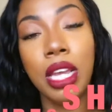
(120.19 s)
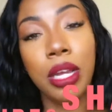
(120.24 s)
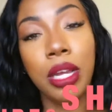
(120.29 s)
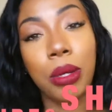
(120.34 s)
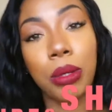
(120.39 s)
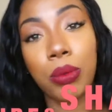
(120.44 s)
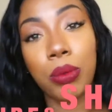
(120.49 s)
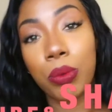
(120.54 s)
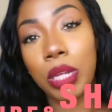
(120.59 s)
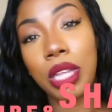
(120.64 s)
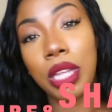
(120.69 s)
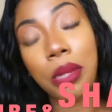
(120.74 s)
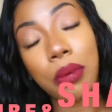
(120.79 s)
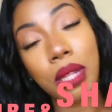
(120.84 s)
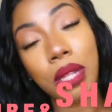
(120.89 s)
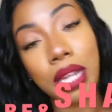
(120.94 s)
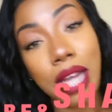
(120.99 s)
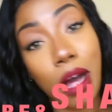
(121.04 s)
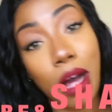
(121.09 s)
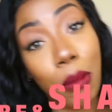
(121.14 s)
It would really,
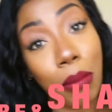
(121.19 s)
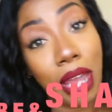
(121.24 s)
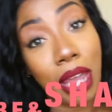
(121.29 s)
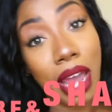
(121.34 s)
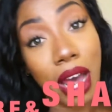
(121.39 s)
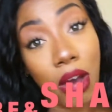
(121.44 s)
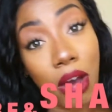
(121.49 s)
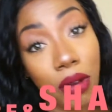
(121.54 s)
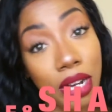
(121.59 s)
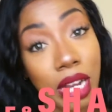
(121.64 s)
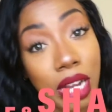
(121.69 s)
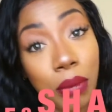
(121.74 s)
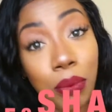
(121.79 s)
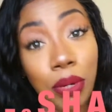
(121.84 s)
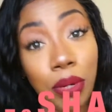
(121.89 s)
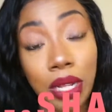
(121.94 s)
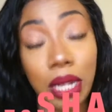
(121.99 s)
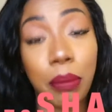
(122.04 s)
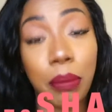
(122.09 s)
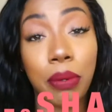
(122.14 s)
really help me out, and I
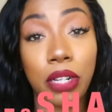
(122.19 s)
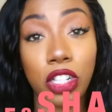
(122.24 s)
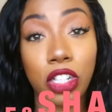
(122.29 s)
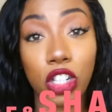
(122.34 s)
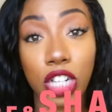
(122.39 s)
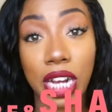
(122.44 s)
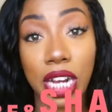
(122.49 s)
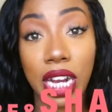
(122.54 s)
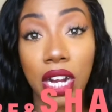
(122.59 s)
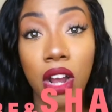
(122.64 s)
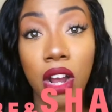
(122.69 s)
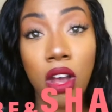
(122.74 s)
really appreciate